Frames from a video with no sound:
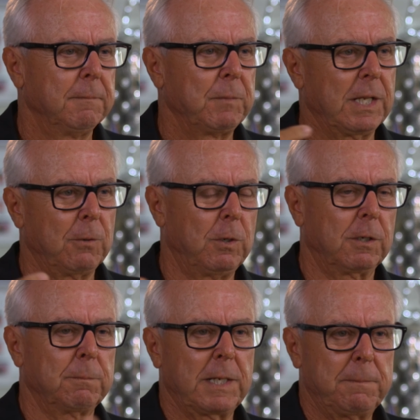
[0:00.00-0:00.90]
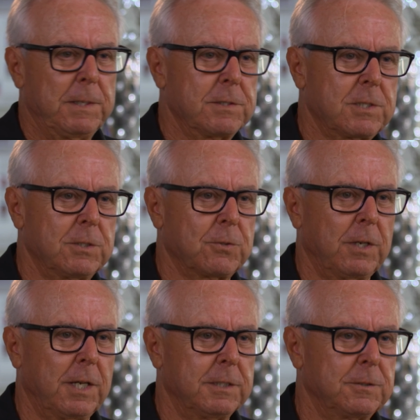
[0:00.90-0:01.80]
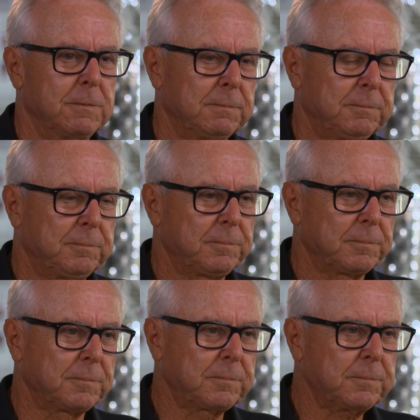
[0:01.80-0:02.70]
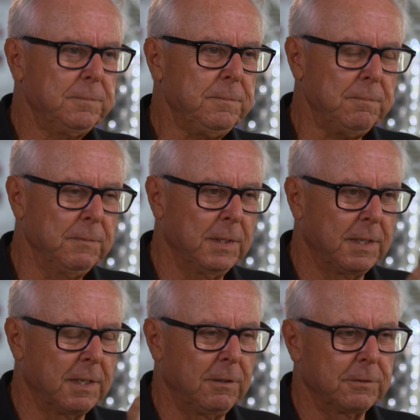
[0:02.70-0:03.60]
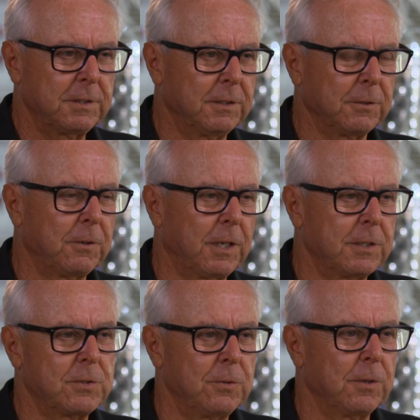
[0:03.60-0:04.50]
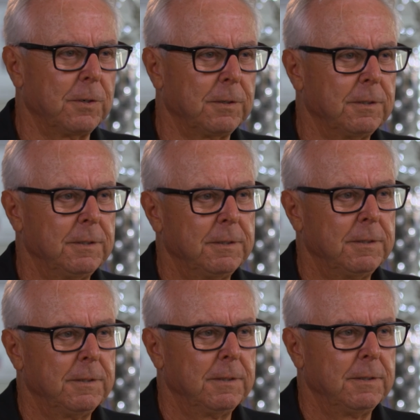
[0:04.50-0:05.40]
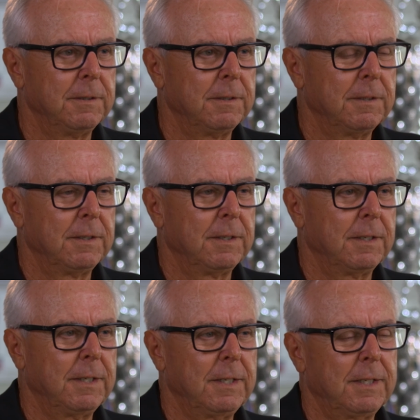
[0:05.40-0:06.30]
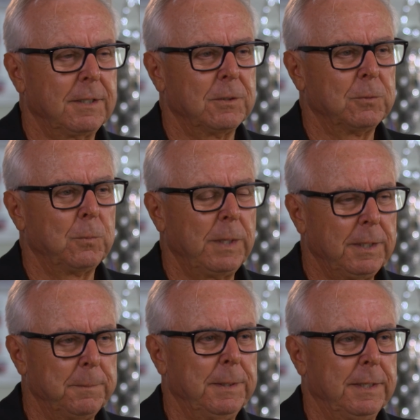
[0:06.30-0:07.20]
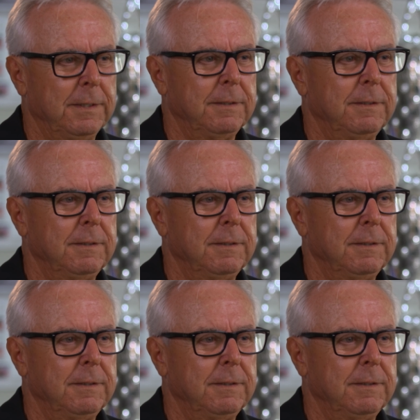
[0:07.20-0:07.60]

and I walked by Penske's garage, and I looked in the garage door, and I go, wait a minute.